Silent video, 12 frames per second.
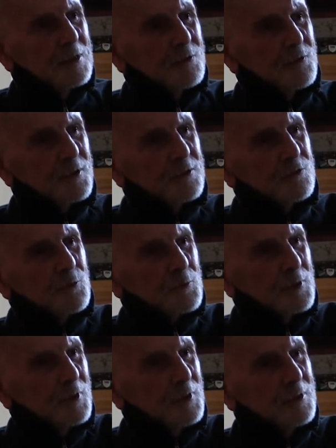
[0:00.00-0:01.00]
things
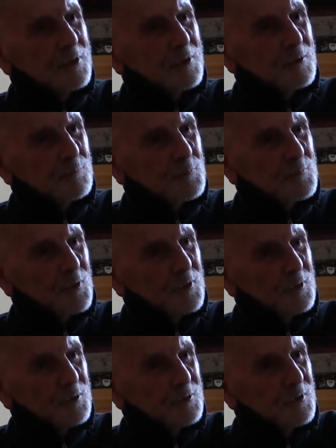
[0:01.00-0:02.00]
were hitting
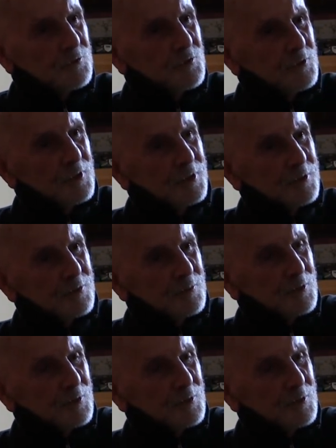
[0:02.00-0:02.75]
the Nissen hut